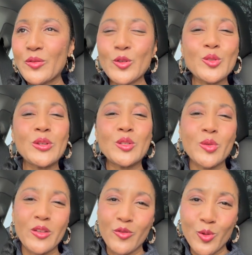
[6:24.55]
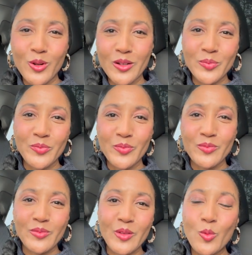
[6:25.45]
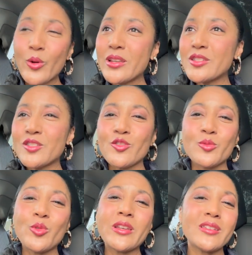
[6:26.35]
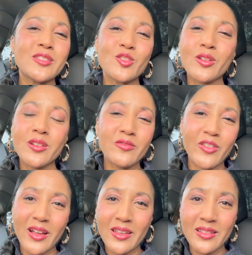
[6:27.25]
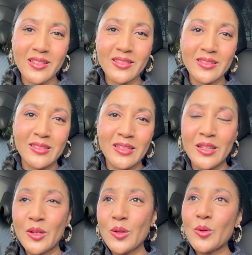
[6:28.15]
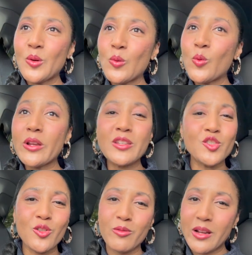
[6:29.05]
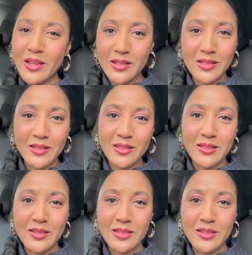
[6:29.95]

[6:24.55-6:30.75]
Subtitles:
For 2024, what is your good fight? What is your race?